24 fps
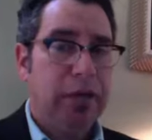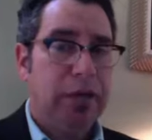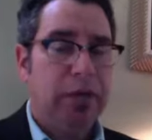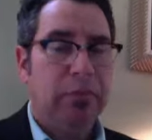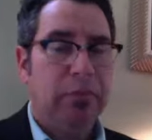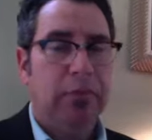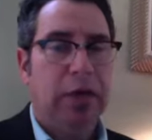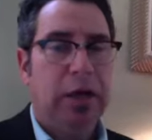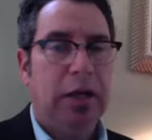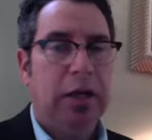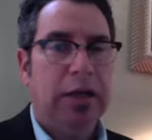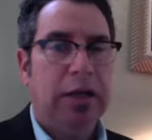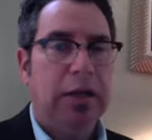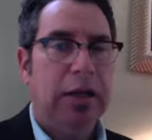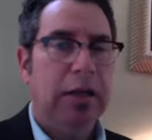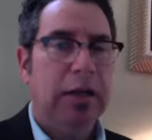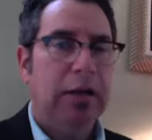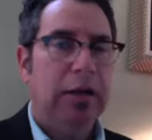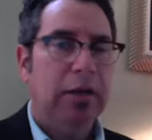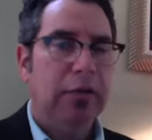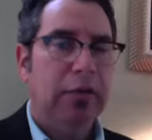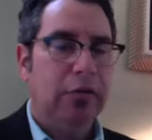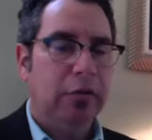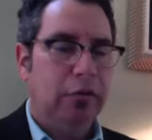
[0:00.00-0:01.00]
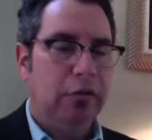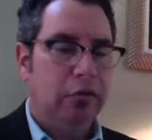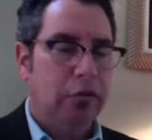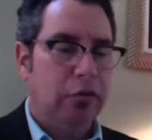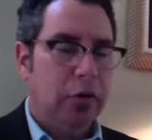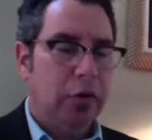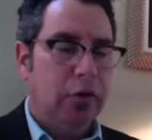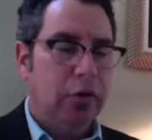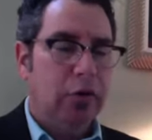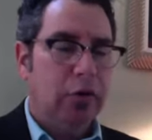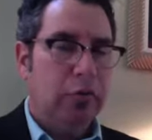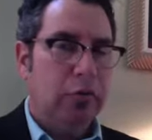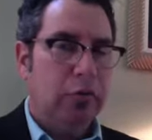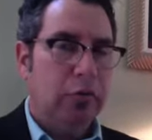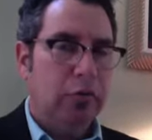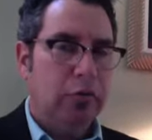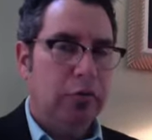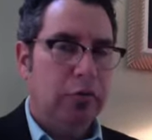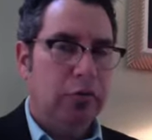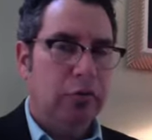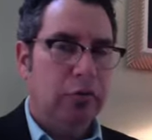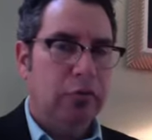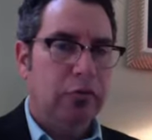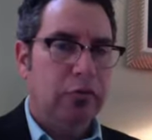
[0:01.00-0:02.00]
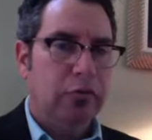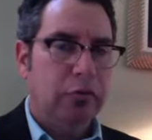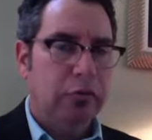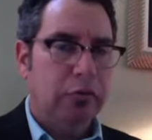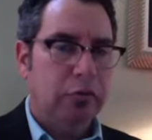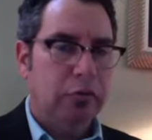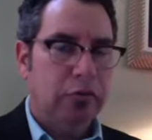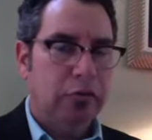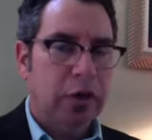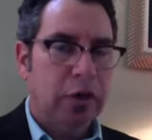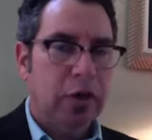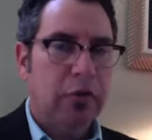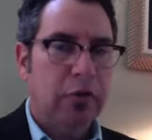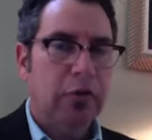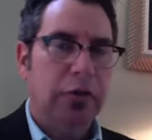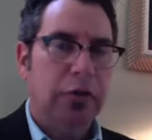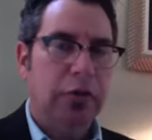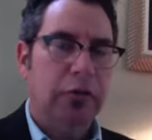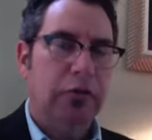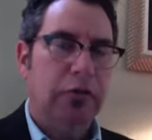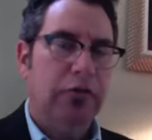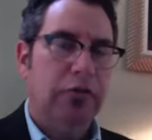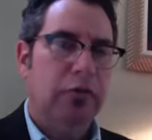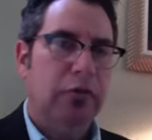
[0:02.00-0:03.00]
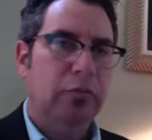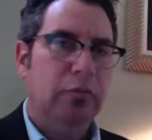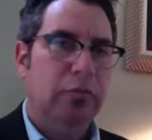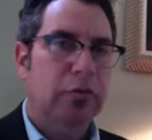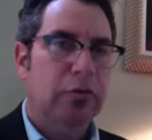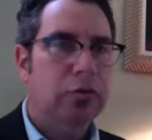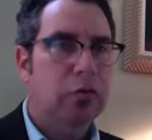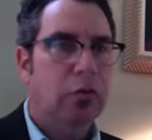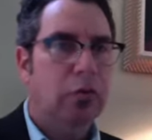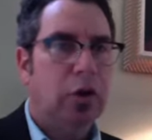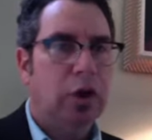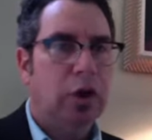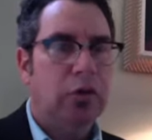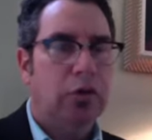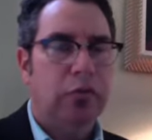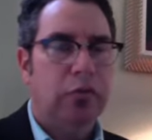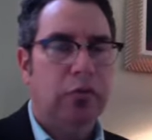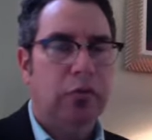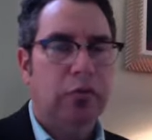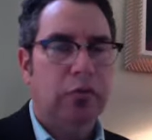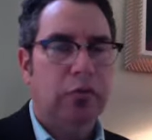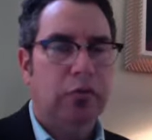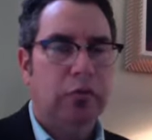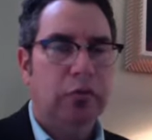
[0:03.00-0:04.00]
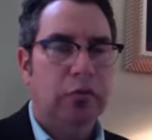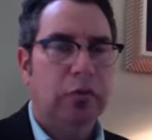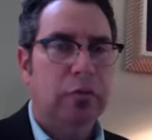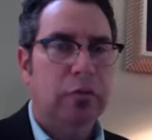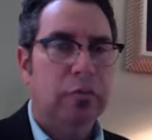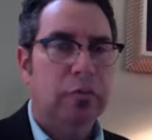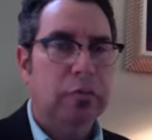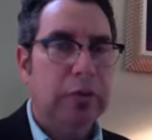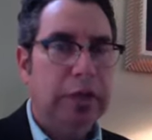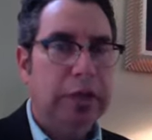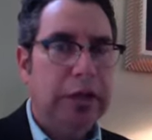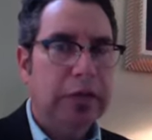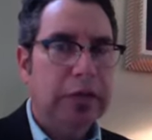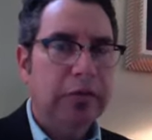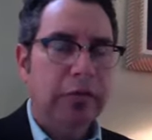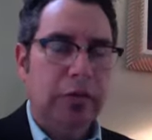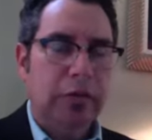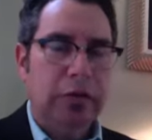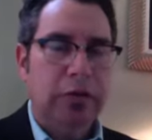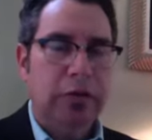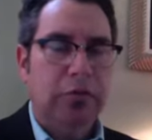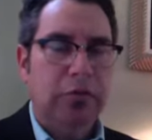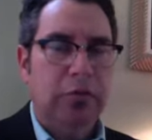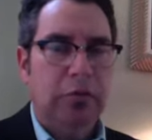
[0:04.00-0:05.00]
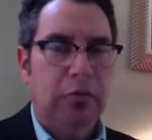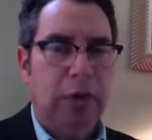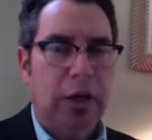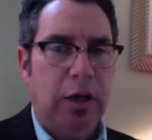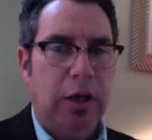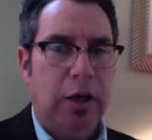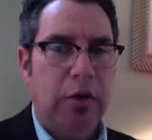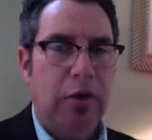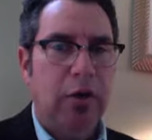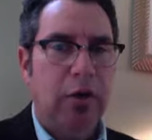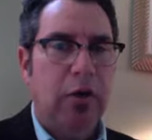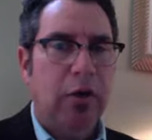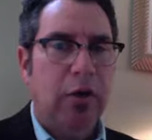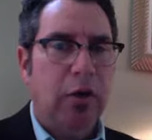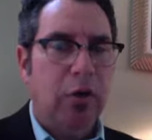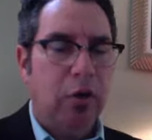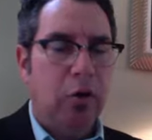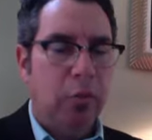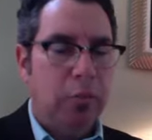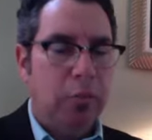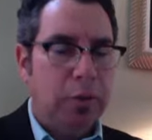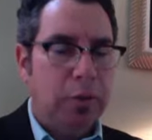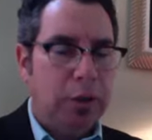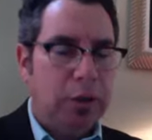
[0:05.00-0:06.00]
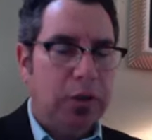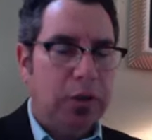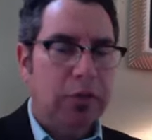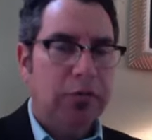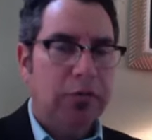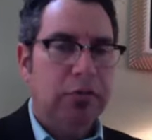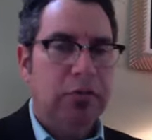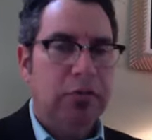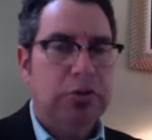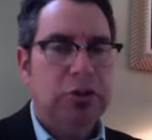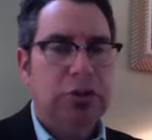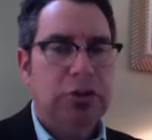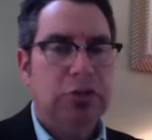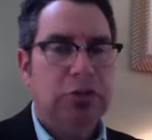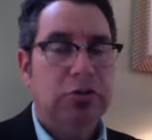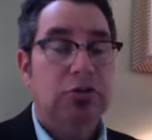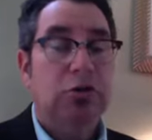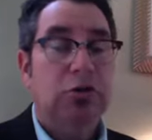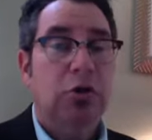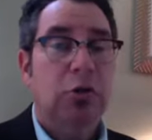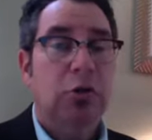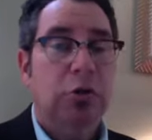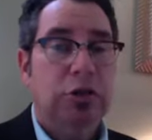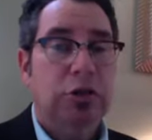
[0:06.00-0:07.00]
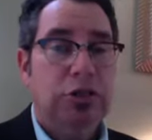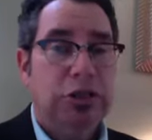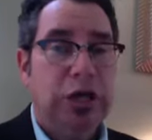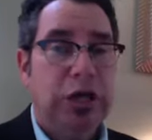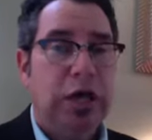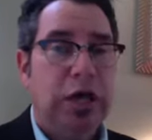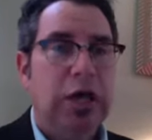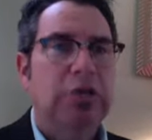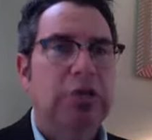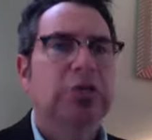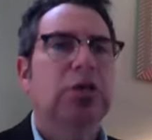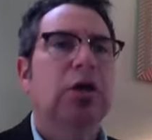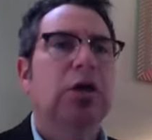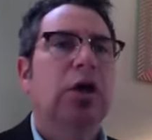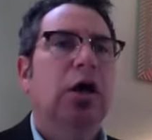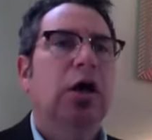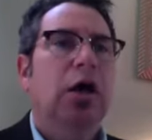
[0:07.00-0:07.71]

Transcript: in my identity, there's some subtlety, there's some nuance, there's some complexity to it, right? Obedience to Jesus always, yes,